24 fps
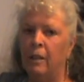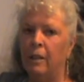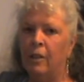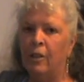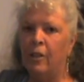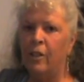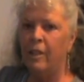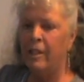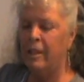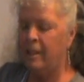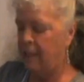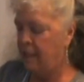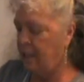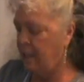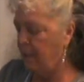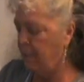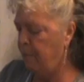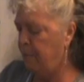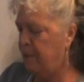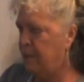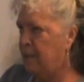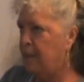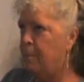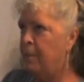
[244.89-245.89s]
Just a
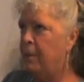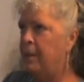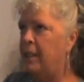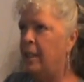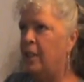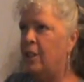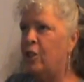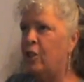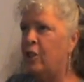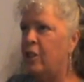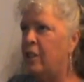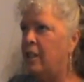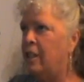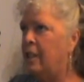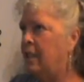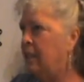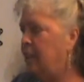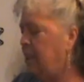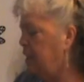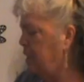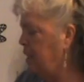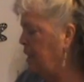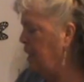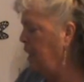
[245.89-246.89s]
cup of spinach
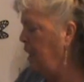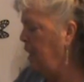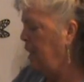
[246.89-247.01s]
is